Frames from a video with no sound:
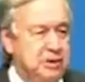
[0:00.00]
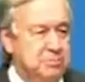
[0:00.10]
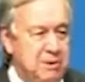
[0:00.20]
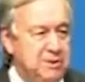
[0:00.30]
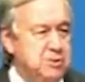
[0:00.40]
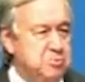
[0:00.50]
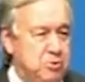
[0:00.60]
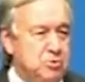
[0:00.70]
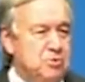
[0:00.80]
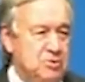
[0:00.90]
at my
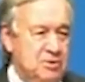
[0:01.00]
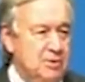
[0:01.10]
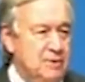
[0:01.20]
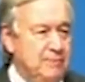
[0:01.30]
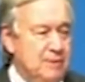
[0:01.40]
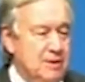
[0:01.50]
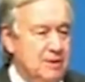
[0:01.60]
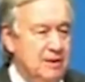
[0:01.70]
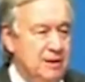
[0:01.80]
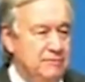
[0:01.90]
disposal
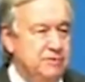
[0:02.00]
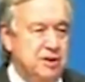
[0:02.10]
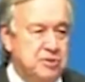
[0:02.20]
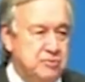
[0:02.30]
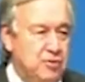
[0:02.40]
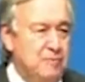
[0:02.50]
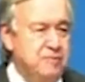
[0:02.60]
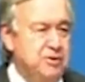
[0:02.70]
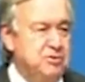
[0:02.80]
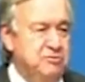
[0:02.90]
have transformed this